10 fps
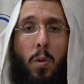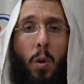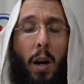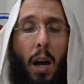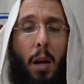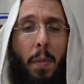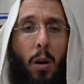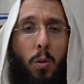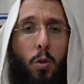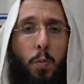Orachaim
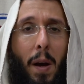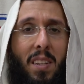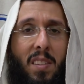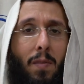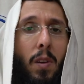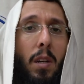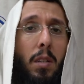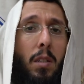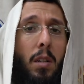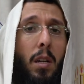HaKadosh passed away.
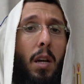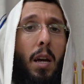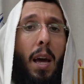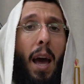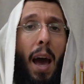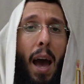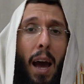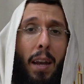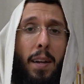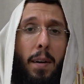
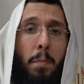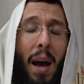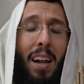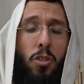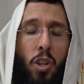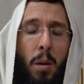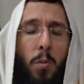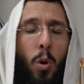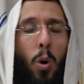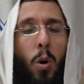And Baal Shem
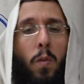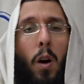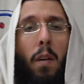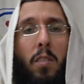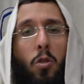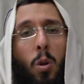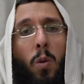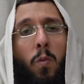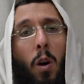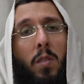Tov, Alav
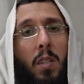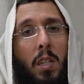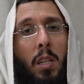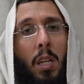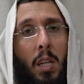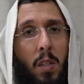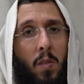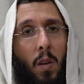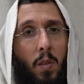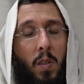Shalom, was in
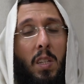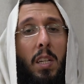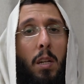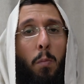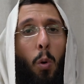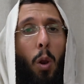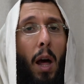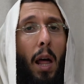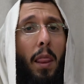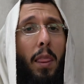his city in
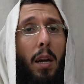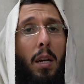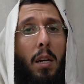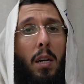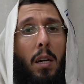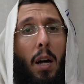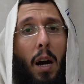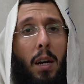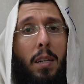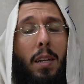Poland.
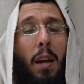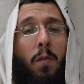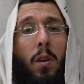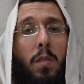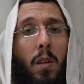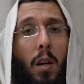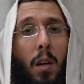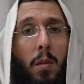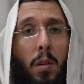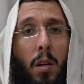Right? That was
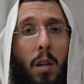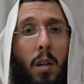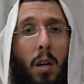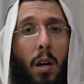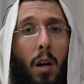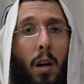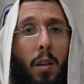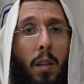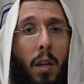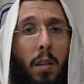uh, uh,
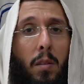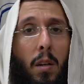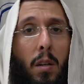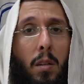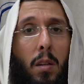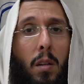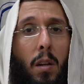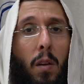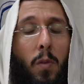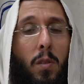and, and, and,
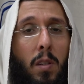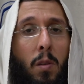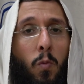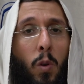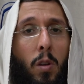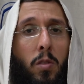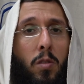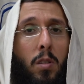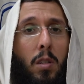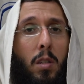that was in West
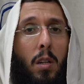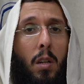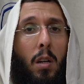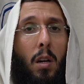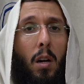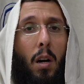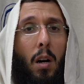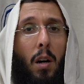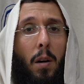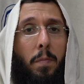
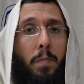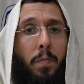um,